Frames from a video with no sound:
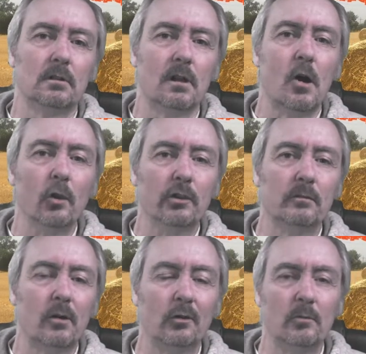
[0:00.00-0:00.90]
on
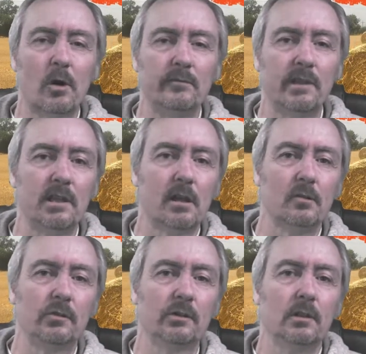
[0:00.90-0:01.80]
my
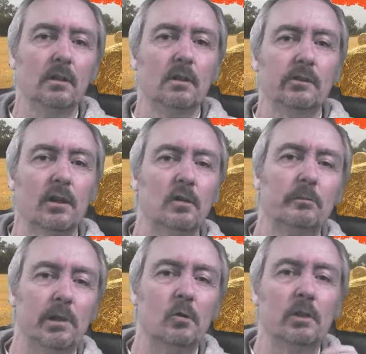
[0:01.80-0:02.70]
videos, so
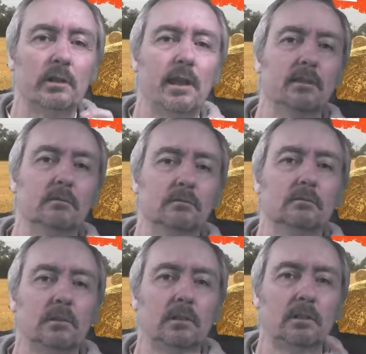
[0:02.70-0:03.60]
people can then,
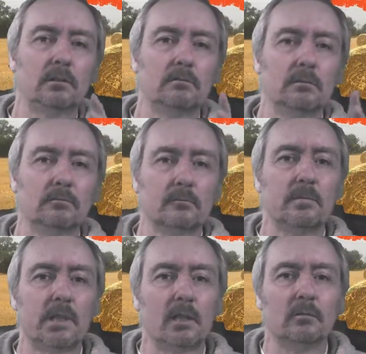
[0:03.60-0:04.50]
you
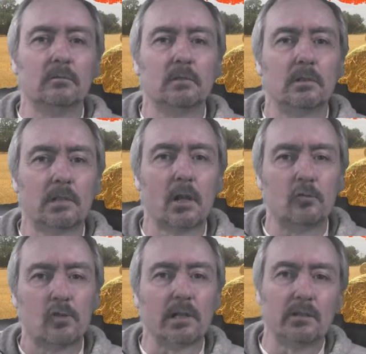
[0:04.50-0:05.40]
know, go
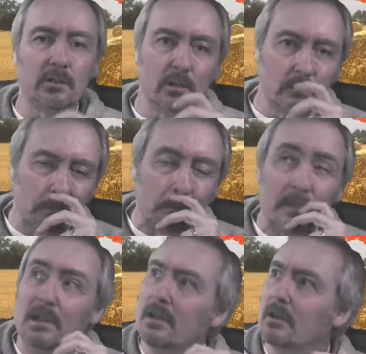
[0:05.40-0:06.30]
direct to you.
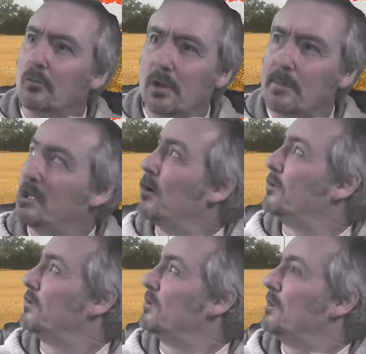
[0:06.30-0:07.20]
One of my lights
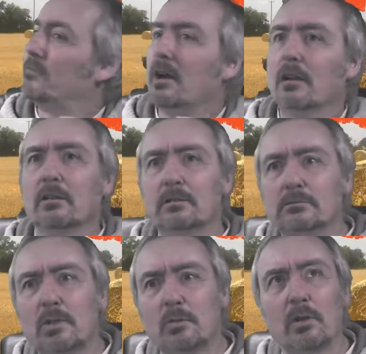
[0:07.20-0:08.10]
has just failed.
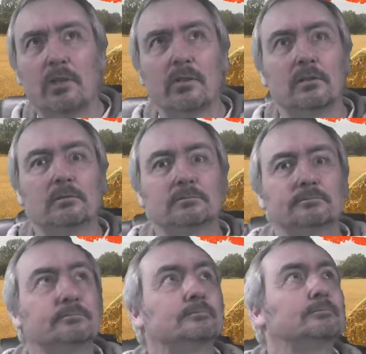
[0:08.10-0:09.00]
Which one is it?
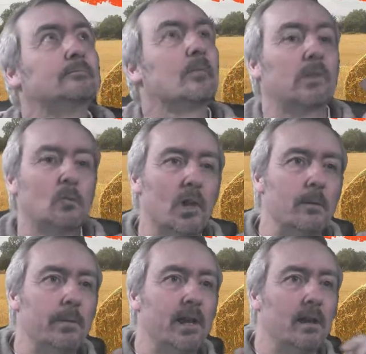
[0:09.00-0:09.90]
Right
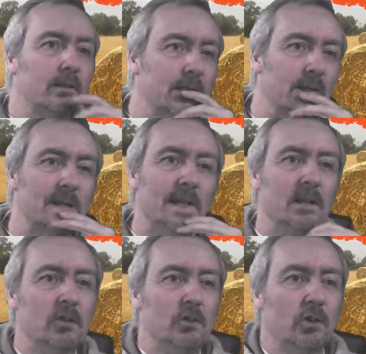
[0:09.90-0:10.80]
there. So
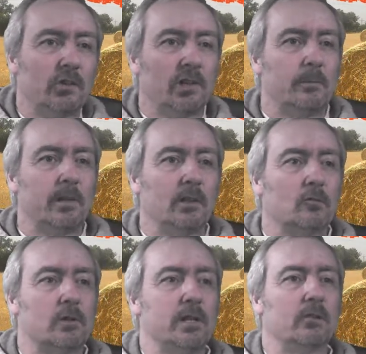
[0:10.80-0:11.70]
you can see a bit of the
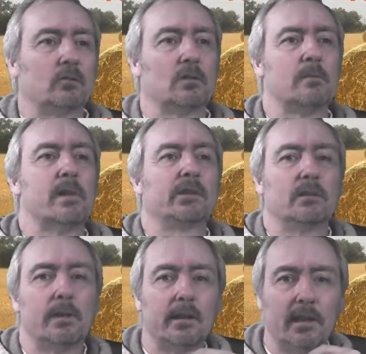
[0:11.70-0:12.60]
green screen messing
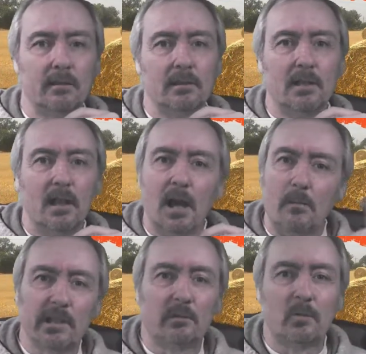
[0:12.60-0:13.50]
about now. I
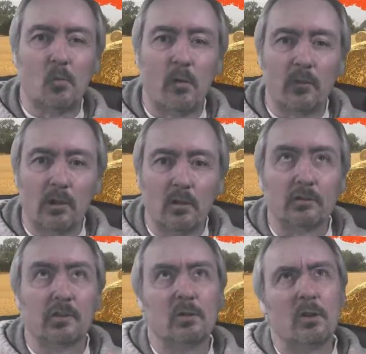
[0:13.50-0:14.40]
must have been waffling on
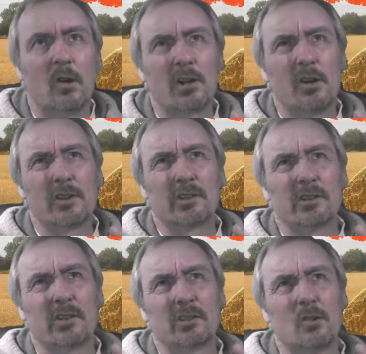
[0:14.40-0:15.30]
too long, guys, because
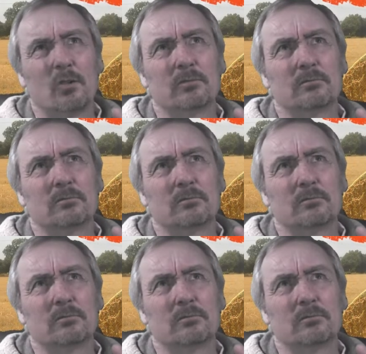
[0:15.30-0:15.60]
it's gone